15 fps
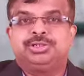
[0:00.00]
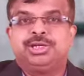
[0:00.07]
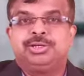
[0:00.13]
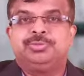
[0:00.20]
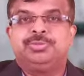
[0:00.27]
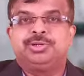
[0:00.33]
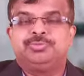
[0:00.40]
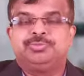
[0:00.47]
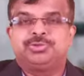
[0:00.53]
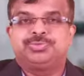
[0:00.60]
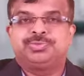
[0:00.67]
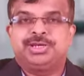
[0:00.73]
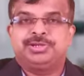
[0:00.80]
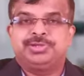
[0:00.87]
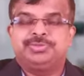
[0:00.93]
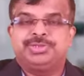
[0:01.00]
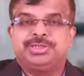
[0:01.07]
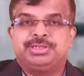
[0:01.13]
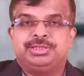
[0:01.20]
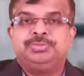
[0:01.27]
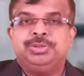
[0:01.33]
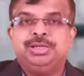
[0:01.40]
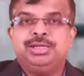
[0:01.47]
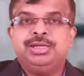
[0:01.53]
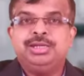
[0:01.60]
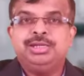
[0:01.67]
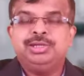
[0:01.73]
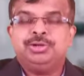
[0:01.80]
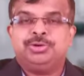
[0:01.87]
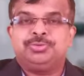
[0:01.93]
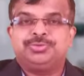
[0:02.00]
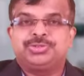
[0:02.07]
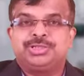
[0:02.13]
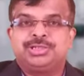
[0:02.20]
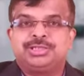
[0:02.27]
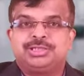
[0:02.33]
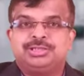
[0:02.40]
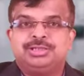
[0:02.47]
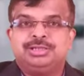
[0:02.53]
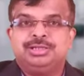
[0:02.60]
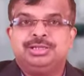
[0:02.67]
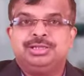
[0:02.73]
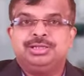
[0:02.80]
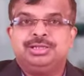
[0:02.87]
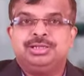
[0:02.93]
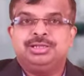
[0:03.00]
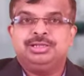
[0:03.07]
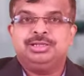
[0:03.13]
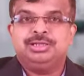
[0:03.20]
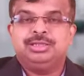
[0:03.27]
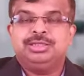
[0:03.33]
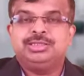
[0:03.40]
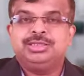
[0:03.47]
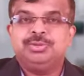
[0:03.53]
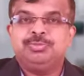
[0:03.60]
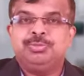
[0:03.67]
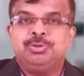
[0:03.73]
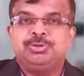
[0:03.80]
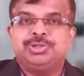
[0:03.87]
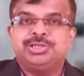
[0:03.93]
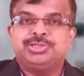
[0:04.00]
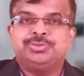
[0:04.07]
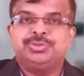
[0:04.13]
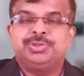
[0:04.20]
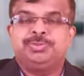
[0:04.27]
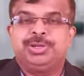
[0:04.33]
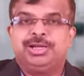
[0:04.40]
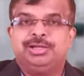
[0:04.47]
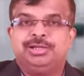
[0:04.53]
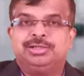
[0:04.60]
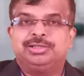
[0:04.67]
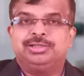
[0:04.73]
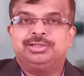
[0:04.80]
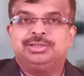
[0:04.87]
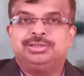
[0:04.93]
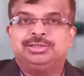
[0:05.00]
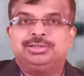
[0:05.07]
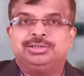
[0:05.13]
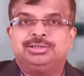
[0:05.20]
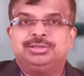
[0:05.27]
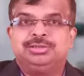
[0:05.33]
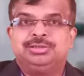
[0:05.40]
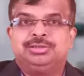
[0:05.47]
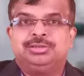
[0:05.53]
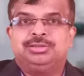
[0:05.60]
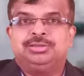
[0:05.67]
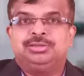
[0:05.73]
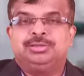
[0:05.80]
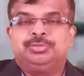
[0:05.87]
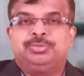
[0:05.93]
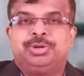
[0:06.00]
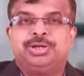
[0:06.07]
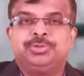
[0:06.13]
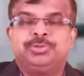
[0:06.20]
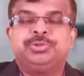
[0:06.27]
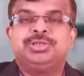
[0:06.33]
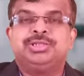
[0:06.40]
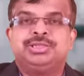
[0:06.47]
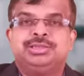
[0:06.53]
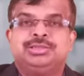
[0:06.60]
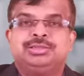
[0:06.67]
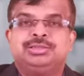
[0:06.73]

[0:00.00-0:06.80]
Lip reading: treatment perspectives. Biliary obstruction is the blockage of the bile duct by which